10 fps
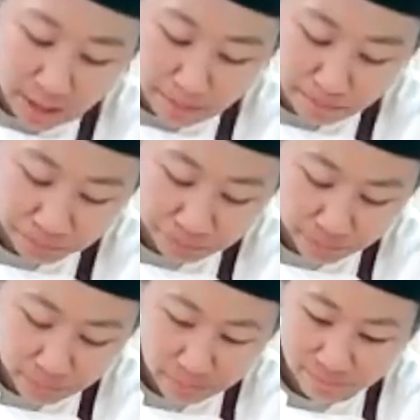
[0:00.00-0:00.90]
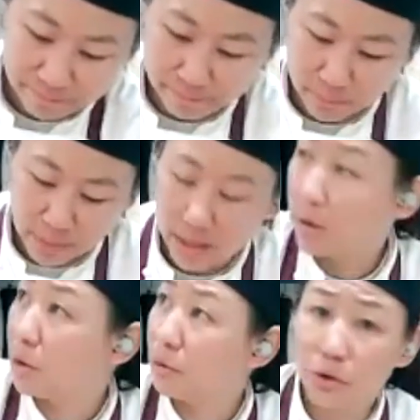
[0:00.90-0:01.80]
I
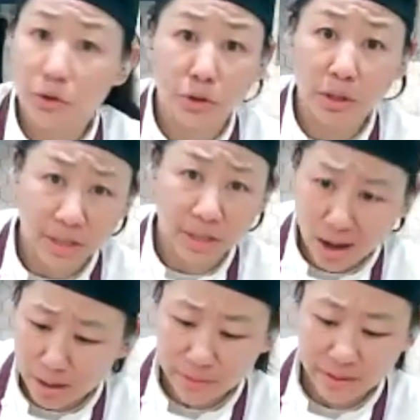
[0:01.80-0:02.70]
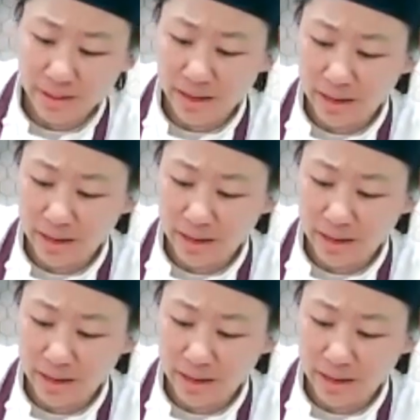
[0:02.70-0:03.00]
don't know, Sur La Table,